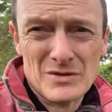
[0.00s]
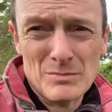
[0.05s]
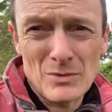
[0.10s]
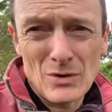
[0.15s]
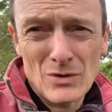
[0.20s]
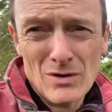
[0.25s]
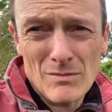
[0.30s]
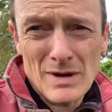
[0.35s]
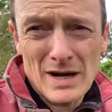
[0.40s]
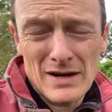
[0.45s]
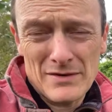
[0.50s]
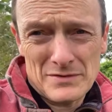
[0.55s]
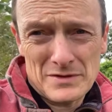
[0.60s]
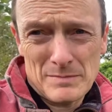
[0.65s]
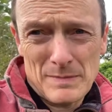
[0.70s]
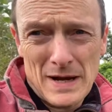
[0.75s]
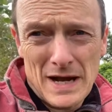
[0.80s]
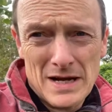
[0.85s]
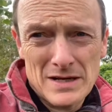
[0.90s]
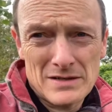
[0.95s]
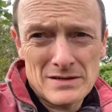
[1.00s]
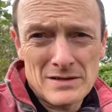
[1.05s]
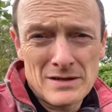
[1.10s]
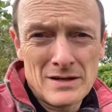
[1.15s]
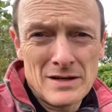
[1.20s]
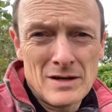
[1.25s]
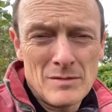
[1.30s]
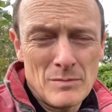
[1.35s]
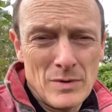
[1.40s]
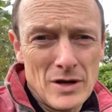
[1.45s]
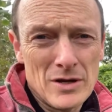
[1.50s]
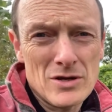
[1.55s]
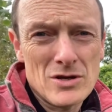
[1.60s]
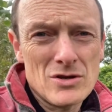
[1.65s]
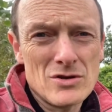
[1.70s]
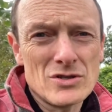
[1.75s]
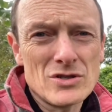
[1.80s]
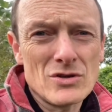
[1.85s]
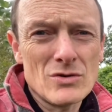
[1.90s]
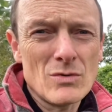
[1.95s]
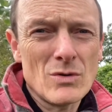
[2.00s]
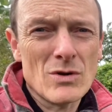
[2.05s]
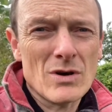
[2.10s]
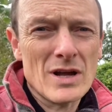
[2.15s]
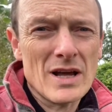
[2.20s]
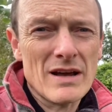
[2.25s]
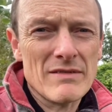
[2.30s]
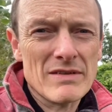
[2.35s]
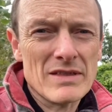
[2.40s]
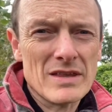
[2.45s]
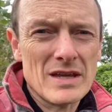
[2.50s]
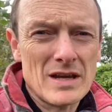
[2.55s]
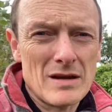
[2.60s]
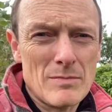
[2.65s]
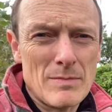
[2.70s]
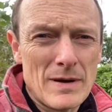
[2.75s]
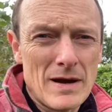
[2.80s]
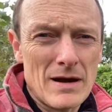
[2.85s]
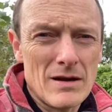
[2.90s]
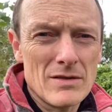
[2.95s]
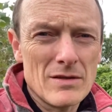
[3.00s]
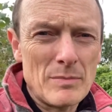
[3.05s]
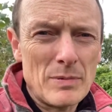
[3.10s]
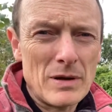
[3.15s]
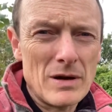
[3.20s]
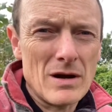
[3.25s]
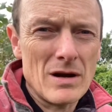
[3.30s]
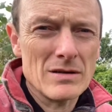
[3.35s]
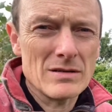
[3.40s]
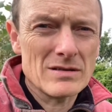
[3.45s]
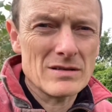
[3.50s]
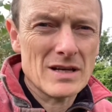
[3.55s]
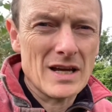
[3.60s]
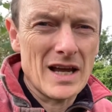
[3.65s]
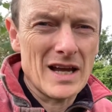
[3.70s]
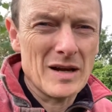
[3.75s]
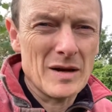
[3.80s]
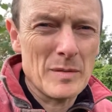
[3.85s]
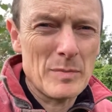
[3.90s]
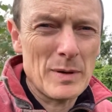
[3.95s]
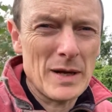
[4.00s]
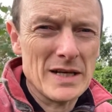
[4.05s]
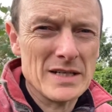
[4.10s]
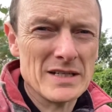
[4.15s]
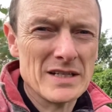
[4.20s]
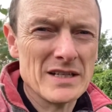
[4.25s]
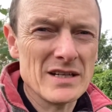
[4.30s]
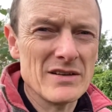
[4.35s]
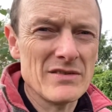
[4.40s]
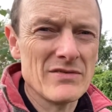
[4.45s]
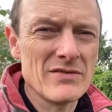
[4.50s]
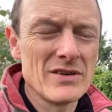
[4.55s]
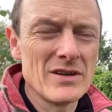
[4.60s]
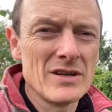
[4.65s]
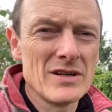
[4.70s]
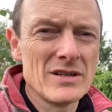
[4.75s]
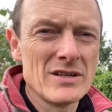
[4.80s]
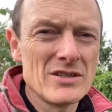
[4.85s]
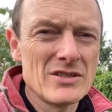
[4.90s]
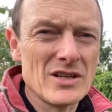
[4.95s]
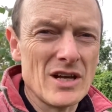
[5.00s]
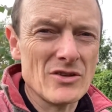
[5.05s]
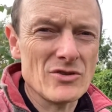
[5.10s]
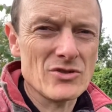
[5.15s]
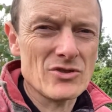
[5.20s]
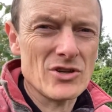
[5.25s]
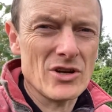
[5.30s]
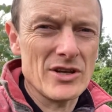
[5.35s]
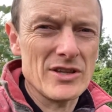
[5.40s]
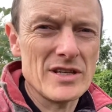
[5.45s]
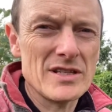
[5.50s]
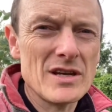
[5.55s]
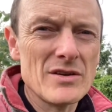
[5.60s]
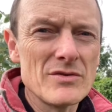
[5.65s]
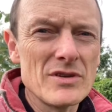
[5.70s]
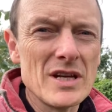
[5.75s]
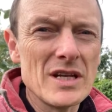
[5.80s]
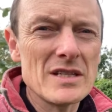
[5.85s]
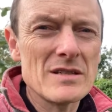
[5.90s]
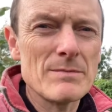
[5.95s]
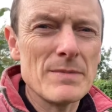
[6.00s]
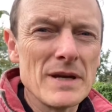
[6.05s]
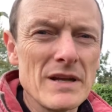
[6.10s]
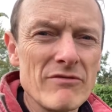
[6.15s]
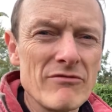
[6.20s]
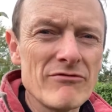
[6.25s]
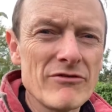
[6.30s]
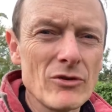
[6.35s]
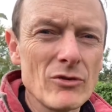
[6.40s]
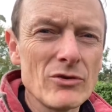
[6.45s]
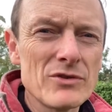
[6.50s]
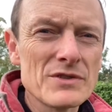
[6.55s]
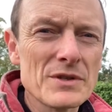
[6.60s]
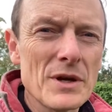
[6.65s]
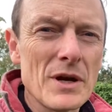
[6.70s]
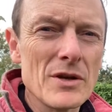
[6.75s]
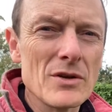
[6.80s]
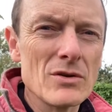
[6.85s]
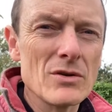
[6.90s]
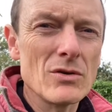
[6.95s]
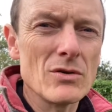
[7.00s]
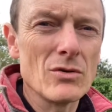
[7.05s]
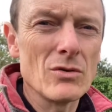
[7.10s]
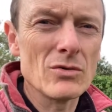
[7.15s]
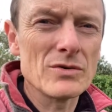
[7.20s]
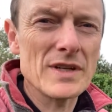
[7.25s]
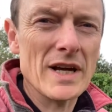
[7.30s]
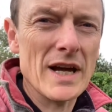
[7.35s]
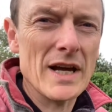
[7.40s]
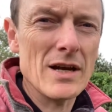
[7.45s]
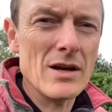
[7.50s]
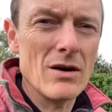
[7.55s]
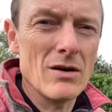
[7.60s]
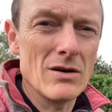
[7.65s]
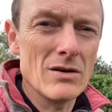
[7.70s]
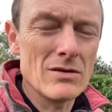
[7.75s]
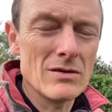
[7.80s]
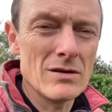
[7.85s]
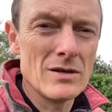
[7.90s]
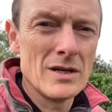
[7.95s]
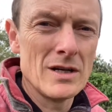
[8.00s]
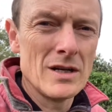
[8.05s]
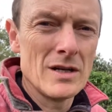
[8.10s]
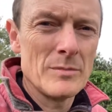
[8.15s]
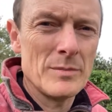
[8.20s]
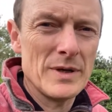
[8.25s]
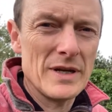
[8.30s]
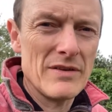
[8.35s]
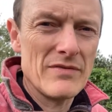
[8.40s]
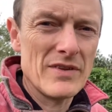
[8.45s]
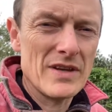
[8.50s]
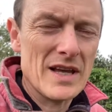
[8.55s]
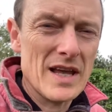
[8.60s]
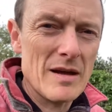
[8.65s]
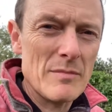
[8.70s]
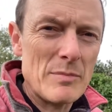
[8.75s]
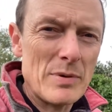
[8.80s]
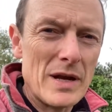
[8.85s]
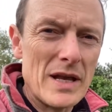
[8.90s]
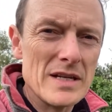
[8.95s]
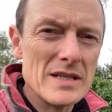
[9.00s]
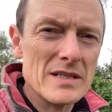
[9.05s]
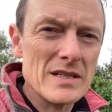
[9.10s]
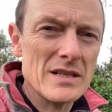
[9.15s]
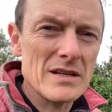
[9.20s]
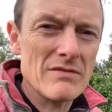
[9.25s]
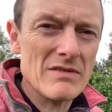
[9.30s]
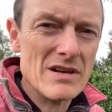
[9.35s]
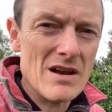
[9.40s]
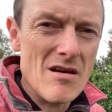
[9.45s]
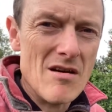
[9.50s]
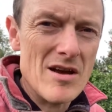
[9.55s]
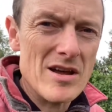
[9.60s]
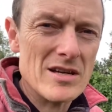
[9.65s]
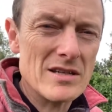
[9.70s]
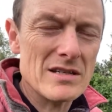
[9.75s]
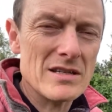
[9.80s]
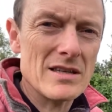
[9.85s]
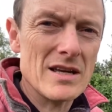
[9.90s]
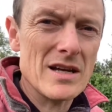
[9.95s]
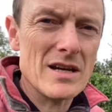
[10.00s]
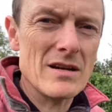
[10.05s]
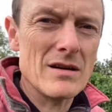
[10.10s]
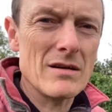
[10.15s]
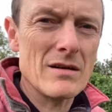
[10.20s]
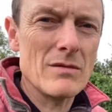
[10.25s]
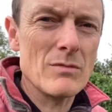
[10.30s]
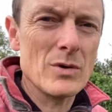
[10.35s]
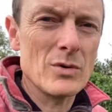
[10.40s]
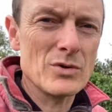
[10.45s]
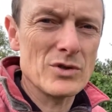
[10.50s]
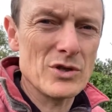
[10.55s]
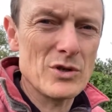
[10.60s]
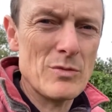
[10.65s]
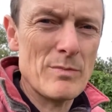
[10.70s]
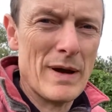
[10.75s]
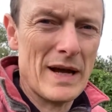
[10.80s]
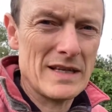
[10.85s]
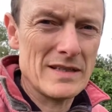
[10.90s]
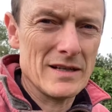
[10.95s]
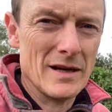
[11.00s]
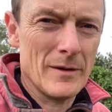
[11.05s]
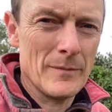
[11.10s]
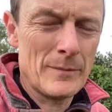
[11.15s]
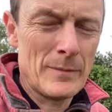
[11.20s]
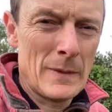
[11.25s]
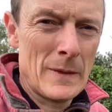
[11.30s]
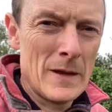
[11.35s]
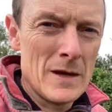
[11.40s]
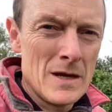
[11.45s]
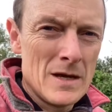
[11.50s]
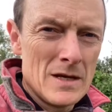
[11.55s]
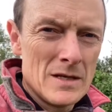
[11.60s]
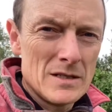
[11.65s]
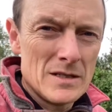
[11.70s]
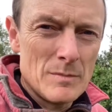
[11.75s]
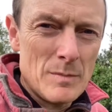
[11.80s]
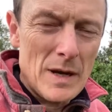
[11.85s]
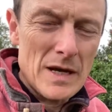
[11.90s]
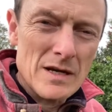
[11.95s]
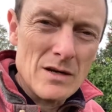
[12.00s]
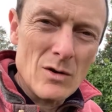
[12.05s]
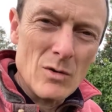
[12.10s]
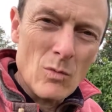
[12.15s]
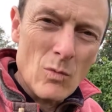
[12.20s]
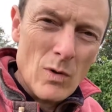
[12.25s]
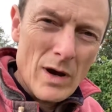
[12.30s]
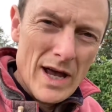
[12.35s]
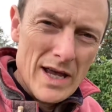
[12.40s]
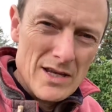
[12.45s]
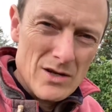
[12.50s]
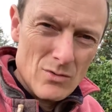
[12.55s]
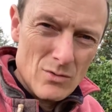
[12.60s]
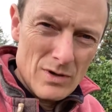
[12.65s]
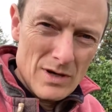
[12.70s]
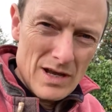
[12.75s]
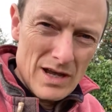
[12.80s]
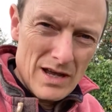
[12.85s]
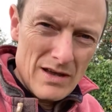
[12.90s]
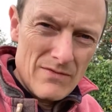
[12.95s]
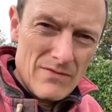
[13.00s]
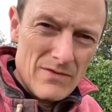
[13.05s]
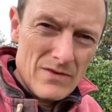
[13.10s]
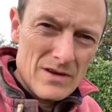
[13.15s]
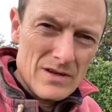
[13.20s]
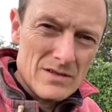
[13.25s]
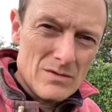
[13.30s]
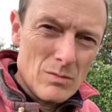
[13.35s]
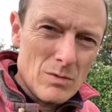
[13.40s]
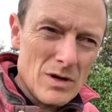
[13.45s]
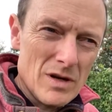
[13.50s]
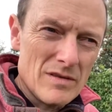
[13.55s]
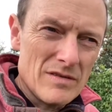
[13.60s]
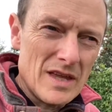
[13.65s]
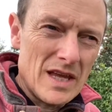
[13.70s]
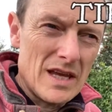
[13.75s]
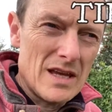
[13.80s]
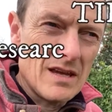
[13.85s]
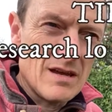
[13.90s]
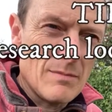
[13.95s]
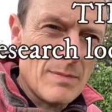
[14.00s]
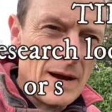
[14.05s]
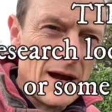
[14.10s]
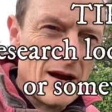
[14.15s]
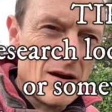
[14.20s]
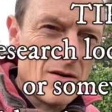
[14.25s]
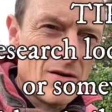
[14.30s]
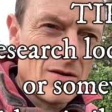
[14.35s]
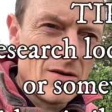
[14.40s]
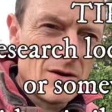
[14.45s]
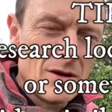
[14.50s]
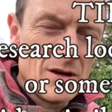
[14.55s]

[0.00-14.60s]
small amount of space, but you do want to have a think about the plants getting plenty of sunshine. They don't need to be in full sun all day long, but if they get plenty of light, they will do better. Depending on where you live, it's worth thinking about